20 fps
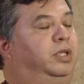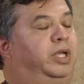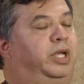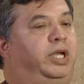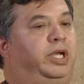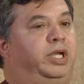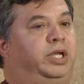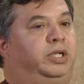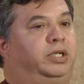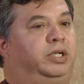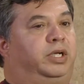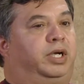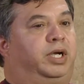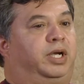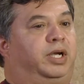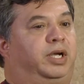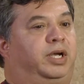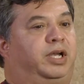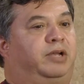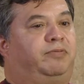and
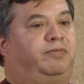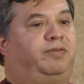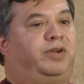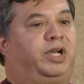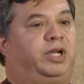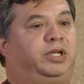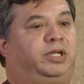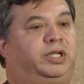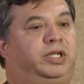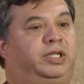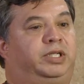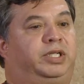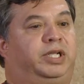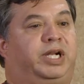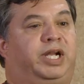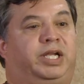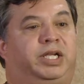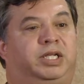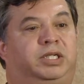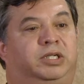I find it
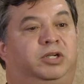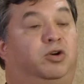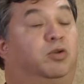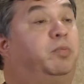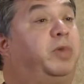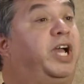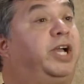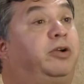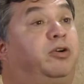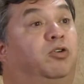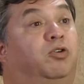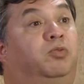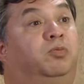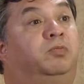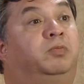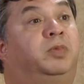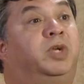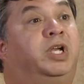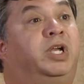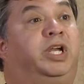that I can go back
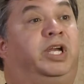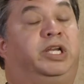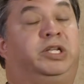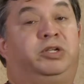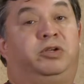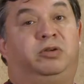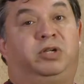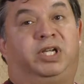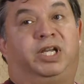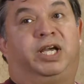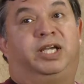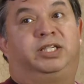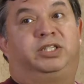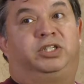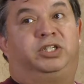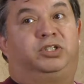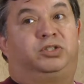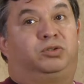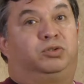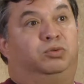home and
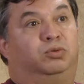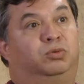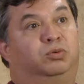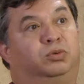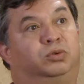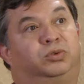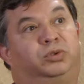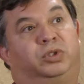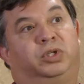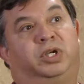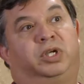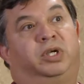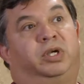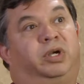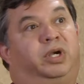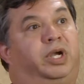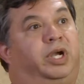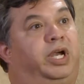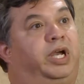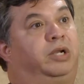utilize these tools
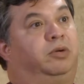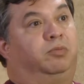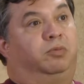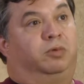at